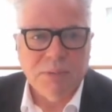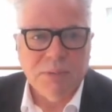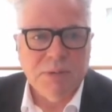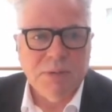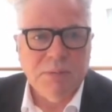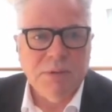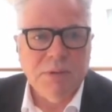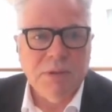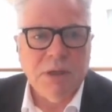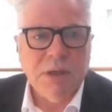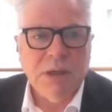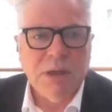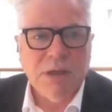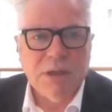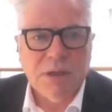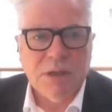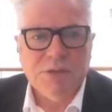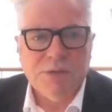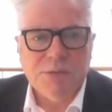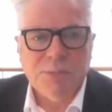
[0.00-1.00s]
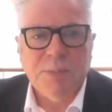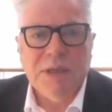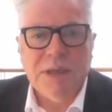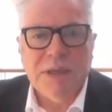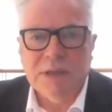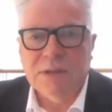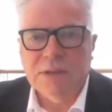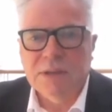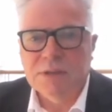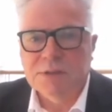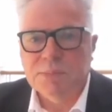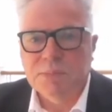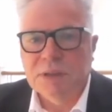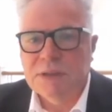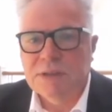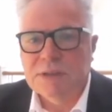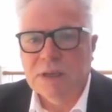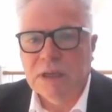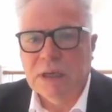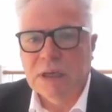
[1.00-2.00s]
and speak at this
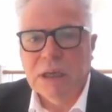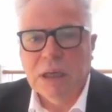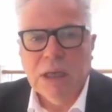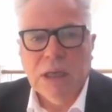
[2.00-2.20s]
meeting,